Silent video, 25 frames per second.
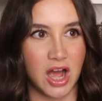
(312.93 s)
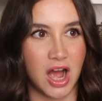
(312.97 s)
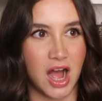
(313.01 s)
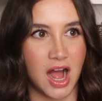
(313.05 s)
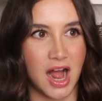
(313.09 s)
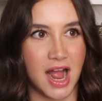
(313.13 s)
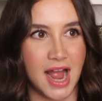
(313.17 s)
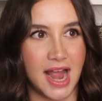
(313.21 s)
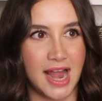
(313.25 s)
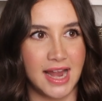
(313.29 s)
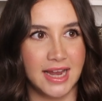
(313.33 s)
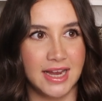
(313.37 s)

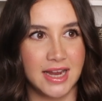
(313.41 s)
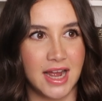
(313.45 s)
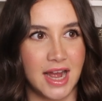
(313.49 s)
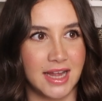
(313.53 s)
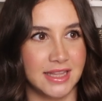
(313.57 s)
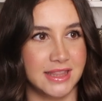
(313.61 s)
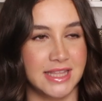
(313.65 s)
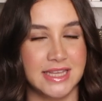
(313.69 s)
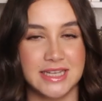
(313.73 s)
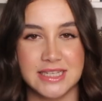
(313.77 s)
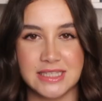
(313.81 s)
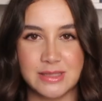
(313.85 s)

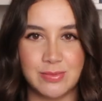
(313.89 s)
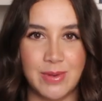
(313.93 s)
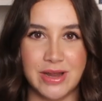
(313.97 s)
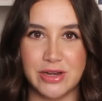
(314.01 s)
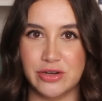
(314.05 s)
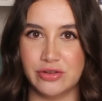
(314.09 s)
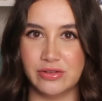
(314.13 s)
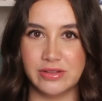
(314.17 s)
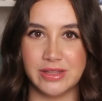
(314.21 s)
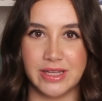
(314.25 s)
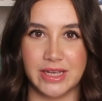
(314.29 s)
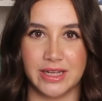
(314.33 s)
I think it's my
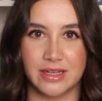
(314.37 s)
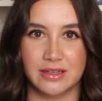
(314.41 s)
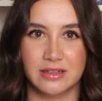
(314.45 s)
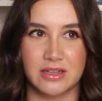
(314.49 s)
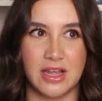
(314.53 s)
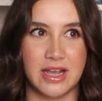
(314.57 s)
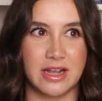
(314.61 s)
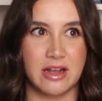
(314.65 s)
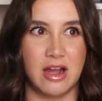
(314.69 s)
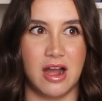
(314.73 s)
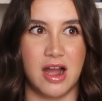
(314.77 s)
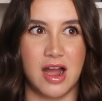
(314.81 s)
new thing.
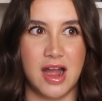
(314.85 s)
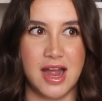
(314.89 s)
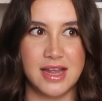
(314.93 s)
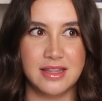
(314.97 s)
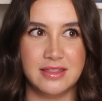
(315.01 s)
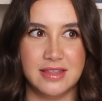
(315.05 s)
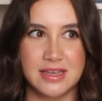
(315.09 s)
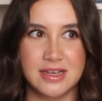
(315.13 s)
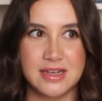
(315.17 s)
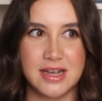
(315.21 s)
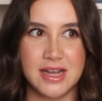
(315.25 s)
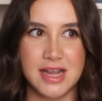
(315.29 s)
Like, I
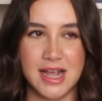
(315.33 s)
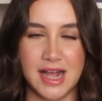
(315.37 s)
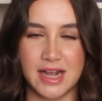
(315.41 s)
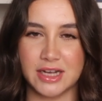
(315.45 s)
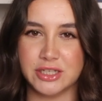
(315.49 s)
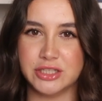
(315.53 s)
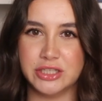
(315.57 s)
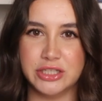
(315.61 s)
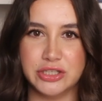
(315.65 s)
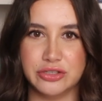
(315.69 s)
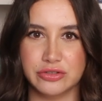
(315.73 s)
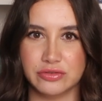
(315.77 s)
think I
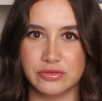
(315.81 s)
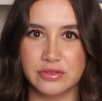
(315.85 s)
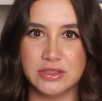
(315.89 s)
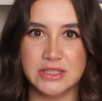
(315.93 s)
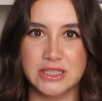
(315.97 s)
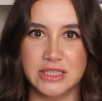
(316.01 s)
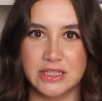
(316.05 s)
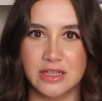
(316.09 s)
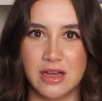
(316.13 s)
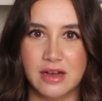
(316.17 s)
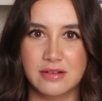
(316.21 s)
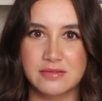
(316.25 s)
actually
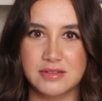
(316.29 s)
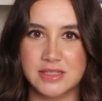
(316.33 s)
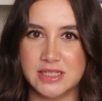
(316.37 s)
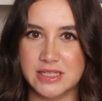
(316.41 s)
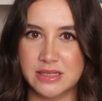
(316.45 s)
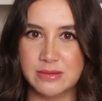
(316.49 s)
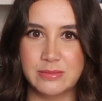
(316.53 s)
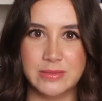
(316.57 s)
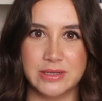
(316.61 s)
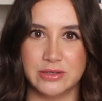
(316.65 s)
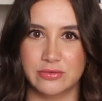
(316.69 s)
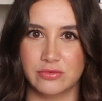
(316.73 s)
truly love
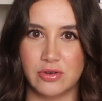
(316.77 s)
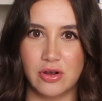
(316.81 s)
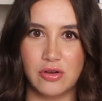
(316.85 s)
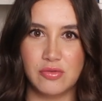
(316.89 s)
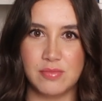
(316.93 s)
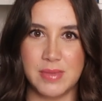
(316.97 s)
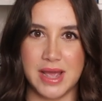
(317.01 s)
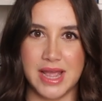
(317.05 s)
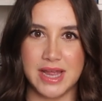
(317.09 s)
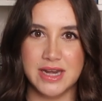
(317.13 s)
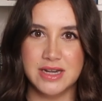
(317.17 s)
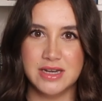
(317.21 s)
cinnamon roll
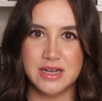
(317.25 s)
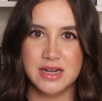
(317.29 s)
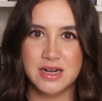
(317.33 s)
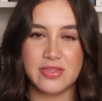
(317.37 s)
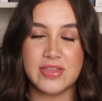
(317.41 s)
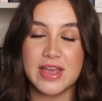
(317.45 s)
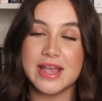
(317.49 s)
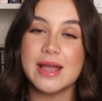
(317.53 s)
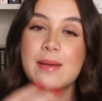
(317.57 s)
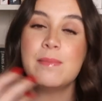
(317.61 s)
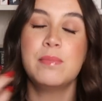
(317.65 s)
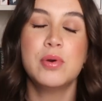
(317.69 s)
men.
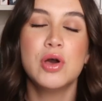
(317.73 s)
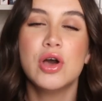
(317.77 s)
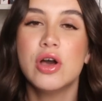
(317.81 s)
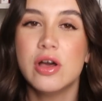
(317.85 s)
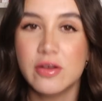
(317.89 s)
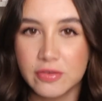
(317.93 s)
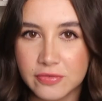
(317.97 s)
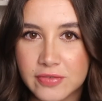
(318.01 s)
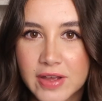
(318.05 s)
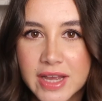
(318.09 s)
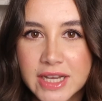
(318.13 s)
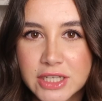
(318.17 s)
They're
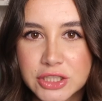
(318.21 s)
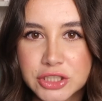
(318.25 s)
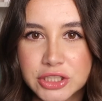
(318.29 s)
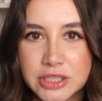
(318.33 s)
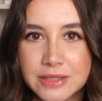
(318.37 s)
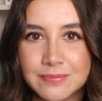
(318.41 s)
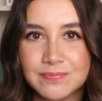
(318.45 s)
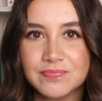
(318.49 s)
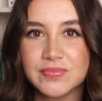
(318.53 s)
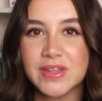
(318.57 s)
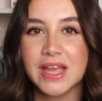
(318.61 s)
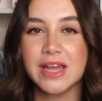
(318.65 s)

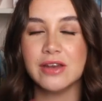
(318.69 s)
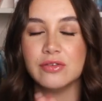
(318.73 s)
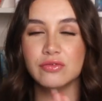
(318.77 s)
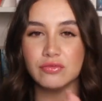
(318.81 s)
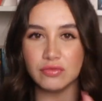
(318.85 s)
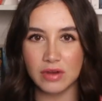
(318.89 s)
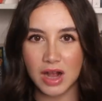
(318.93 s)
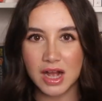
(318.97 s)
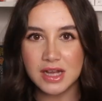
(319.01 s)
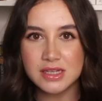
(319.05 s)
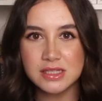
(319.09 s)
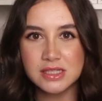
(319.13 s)
perfection. And
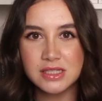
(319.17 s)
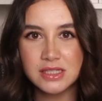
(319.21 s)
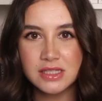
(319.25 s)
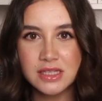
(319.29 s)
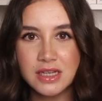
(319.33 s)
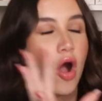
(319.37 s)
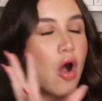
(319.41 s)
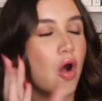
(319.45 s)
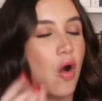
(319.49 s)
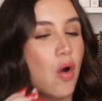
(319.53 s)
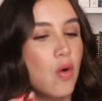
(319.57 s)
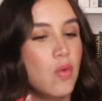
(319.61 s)
Russ,
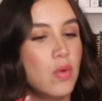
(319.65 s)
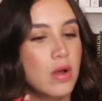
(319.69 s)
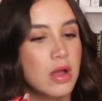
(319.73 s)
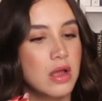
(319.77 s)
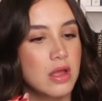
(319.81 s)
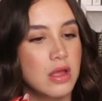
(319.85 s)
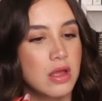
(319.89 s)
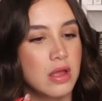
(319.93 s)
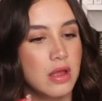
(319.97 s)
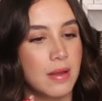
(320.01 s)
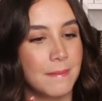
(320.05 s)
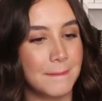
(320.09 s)
oh
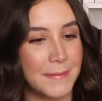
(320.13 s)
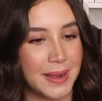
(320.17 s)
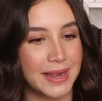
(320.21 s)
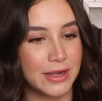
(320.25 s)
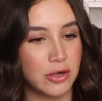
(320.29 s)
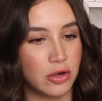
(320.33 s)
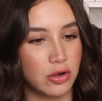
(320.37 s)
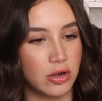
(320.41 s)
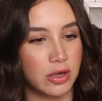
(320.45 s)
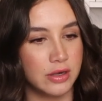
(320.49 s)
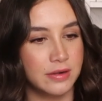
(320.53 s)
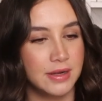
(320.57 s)
my
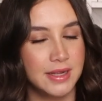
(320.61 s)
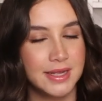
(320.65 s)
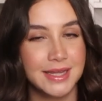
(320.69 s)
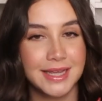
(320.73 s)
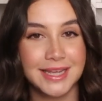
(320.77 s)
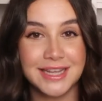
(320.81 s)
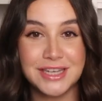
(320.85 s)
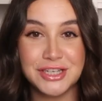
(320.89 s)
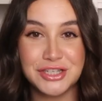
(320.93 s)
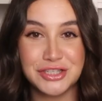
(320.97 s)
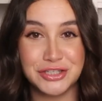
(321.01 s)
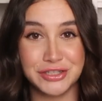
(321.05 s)
god,
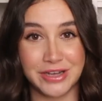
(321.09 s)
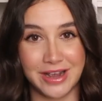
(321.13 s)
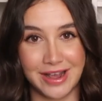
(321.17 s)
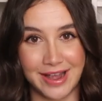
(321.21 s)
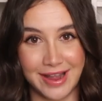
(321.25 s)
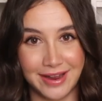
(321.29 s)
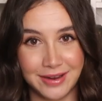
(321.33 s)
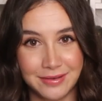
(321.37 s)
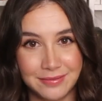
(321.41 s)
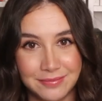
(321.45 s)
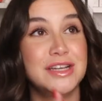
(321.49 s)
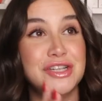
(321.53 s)
he's
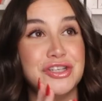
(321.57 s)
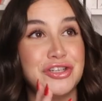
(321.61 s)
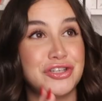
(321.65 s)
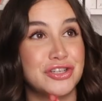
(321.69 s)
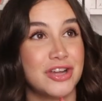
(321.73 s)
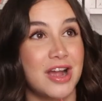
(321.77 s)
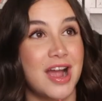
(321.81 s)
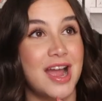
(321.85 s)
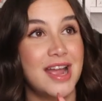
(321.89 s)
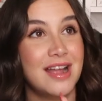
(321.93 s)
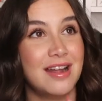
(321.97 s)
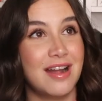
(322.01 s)
shy. A
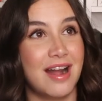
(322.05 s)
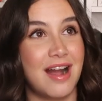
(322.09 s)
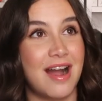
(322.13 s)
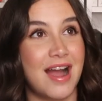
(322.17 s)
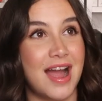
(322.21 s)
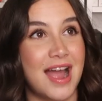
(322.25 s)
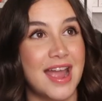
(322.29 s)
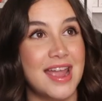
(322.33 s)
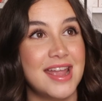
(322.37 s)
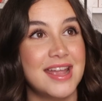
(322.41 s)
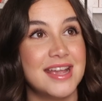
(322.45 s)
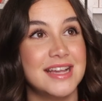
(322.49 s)
shy
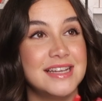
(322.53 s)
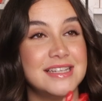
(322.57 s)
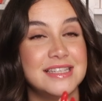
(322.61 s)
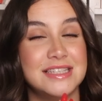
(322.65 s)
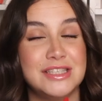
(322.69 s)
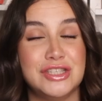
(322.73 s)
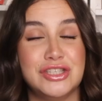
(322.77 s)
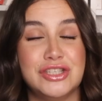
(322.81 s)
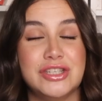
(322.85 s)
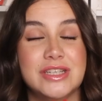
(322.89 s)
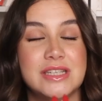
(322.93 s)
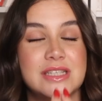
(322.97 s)
guy
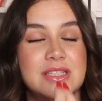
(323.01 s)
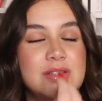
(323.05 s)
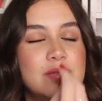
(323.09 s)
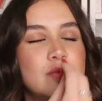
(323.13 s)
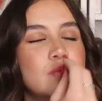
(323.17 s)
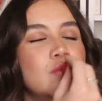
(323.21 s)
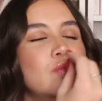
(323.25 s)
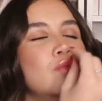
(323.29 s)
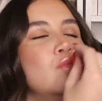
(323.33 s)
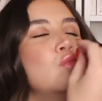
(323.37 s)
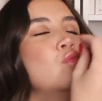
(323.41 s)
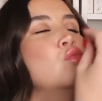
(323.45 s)
is just
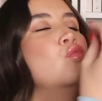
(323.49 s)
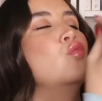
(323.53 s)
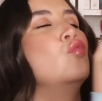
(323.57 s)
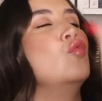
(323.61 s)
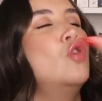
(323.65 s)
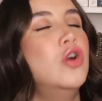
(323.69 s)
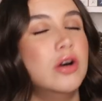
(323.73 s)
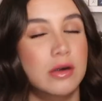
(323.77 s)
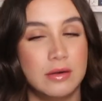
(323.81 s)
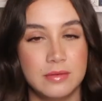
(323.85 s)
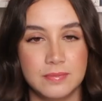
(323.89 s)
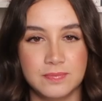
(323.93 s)

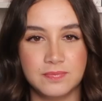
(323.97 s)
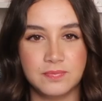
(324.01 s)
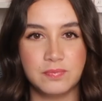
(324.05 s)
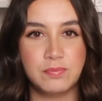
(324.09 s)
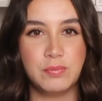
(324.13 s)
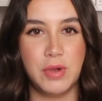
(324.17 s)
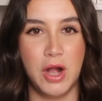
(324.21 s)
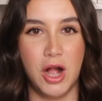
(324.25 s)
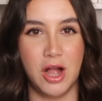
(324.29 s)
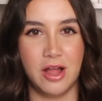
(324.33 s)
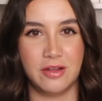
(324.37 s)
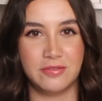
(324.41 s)

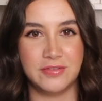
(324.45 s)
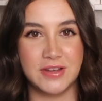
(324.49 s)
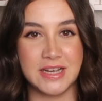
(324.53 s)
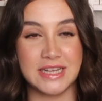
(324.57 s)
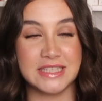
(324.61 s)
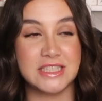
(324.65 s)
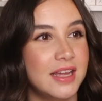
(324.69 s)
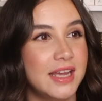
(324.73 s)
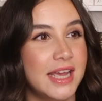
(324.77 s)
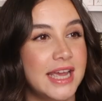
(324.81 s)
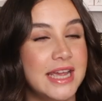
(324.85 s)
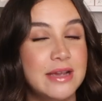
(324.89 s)

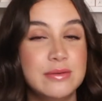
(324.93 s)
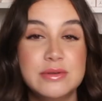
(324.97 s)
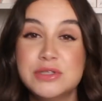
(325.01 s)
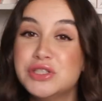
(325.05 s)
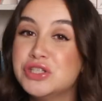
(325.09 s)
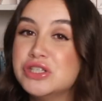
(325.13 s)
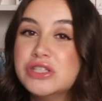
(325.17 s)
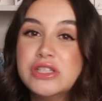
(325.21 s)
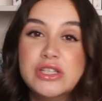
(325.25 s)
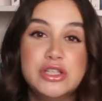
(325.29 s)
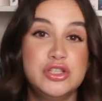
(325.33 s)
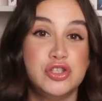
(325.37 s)
perfect. He was
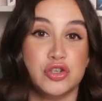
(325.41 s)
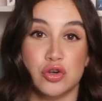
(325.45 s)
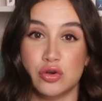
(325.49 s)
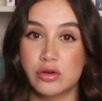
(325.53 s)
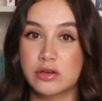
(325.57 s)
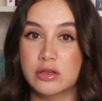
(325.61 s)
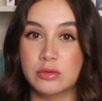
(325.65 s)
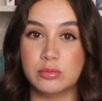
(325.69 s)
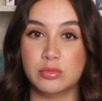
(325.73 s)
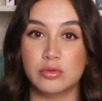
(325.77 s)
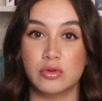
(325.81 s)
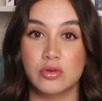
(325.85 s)
just
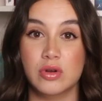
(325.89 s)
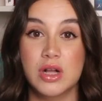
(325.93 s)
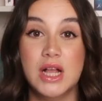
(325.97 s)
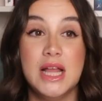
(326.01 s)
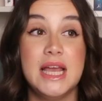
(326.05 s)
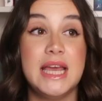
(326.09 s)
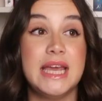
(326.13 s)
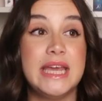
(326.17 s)
adorable.